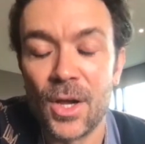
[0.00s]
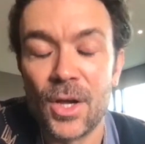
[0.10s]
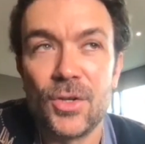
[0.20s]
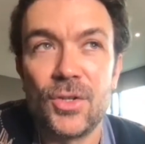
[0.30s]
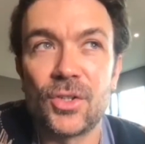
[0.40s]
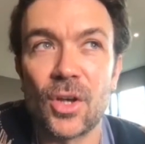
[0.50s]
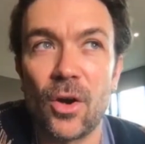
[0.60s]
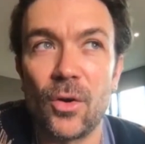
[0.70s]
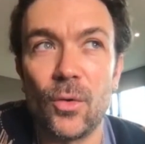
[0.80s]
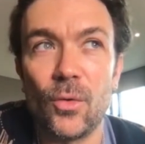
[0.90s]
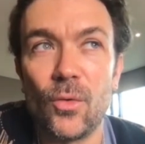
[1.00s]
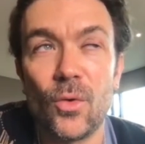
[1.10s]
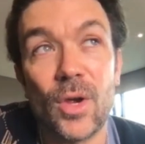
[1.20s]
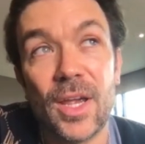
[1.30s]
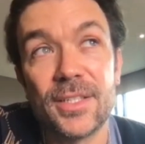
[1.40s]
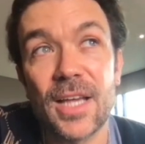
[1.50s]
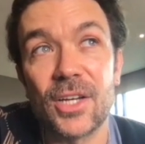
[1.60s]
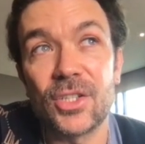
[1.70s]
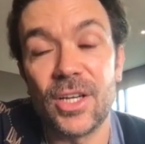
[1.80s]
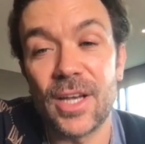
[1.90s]
So he's
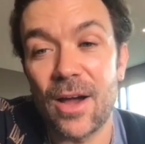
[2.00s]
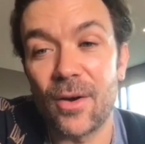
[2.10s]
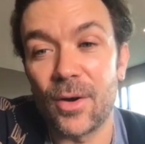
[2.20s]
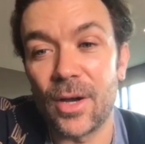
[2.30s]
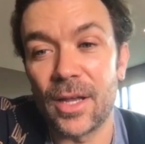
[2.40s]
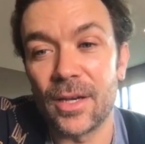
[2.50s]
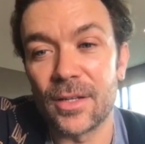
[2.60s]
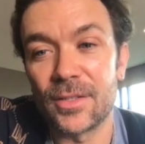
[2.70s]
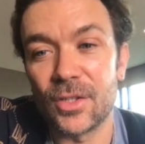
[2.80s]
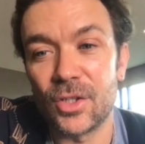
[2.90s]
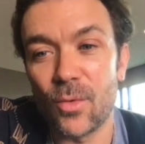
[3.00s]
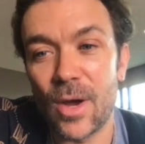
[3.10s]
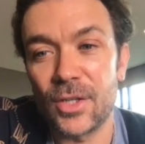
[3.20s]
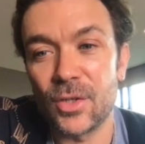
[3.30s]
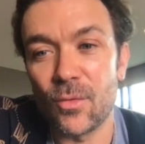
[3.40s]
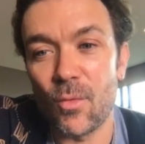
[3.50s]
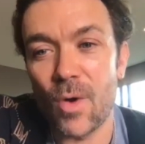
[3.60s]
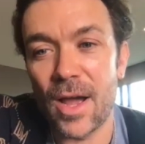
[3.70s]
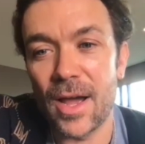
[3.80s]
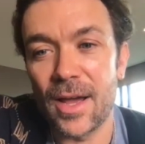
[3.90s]
actually now in a situation
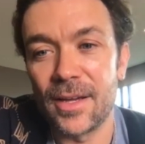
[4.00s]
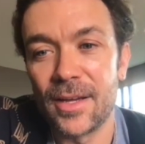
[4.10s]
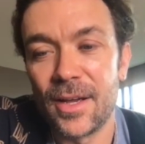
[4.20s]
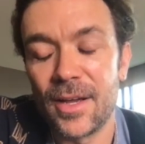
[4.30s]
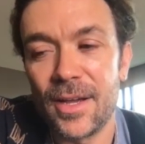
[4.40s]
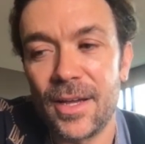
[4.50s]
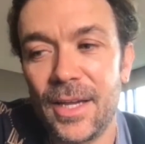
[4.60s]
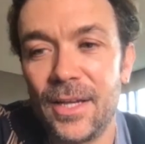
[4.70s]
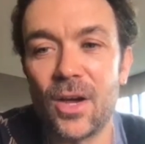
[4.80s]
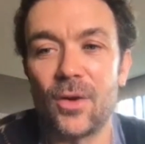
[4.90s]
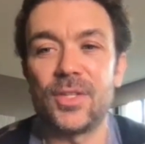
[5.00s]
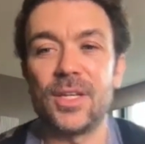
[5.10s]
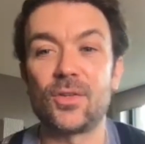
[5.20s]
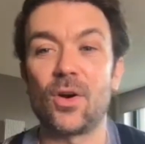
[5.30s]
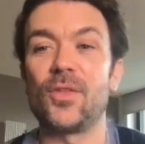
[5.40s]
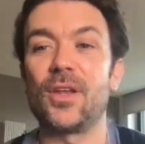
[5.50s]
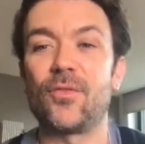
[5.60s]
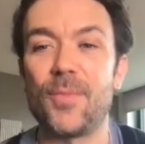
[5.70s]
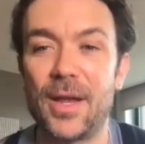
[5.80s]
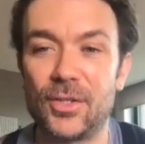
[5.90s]
where he knows he's got the
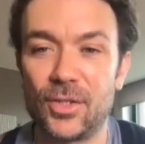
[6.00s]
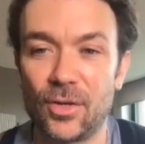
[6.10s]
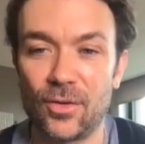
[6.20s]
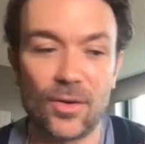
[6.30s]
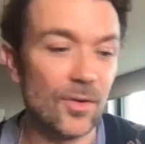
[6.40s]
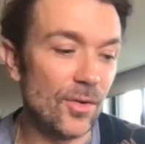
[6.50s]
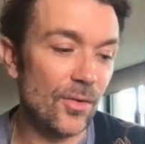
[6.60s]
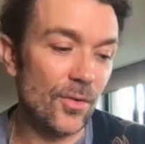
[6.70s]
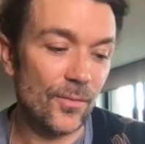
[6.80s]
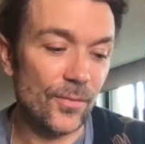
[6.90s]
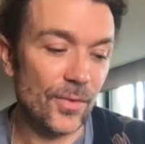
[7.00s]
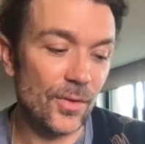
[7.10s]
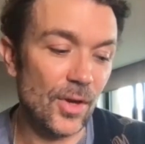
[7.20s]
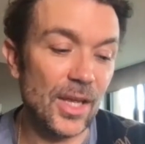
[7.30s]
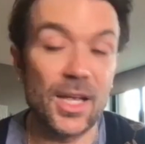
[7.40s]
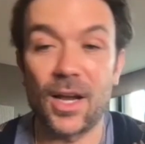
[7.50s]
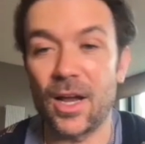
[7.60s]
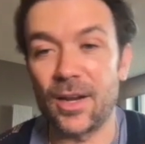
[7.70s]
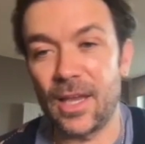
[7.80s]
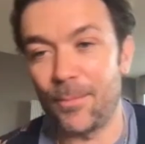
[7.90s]
information that he can
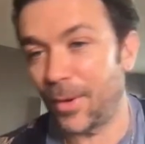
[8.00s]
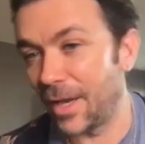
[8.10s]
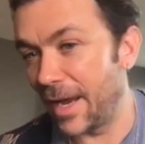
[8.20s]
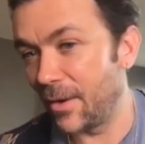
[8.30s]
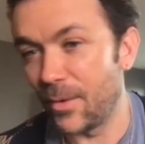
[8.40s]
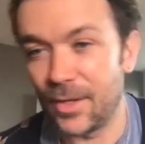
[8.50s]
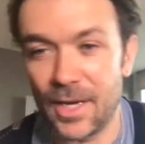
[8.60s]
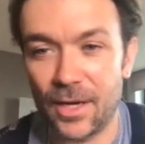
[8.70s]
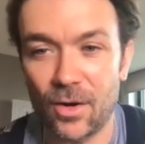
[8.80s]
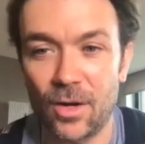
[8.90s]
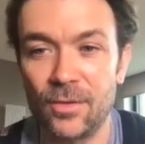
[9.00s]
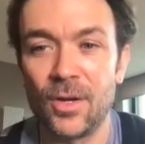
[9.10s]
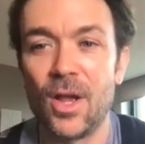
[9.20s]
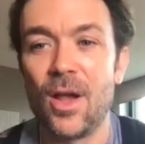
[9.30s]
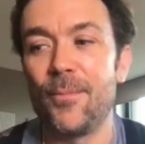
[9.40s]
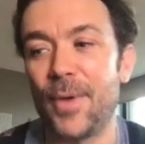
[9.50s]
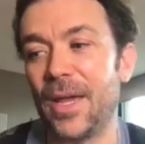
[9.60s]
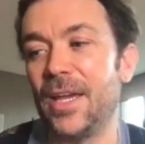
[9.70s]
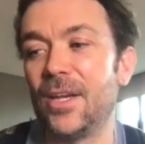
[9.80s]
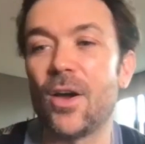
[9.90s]
kind of keep playing with Nick on,
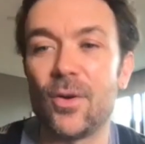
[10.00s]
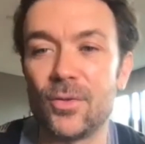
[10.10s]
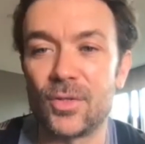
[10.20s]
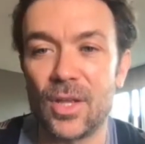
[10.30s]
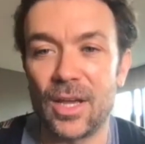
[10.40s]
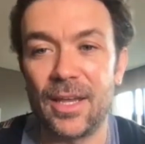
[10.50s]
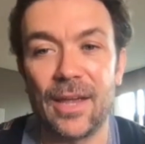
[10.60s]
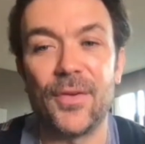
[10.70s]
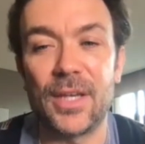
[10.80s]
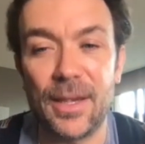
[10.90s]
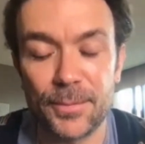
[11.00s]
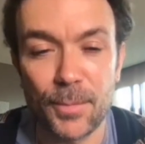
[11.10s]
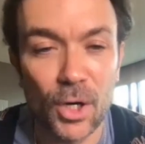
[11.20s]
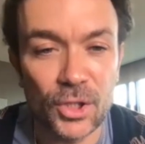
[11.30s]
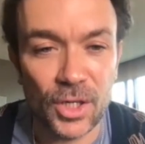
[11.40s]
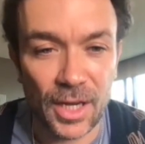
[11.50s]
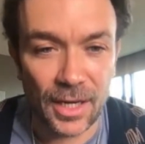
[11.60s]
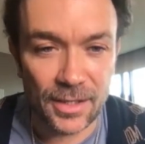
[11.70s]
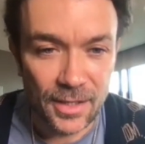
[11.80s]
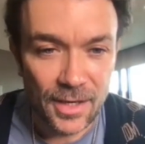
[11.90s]
but he knows that if he keeps pushing
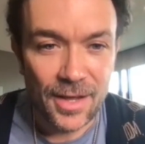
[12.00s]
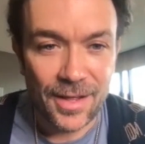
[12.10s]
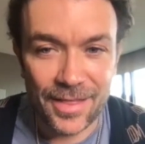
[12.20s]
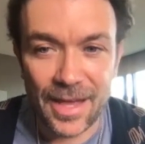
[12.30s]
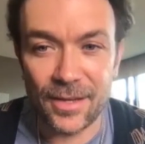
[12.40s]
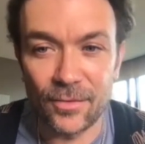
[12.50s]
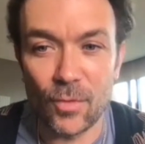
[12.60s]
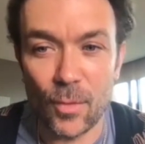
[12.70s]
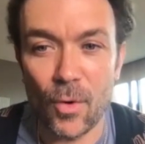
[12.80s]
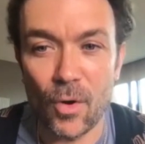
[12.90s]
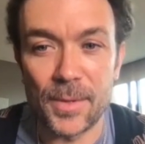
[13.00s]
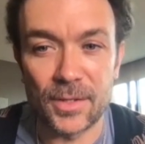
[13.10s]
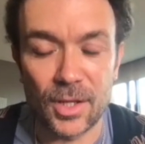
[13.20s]
it, they could report him into the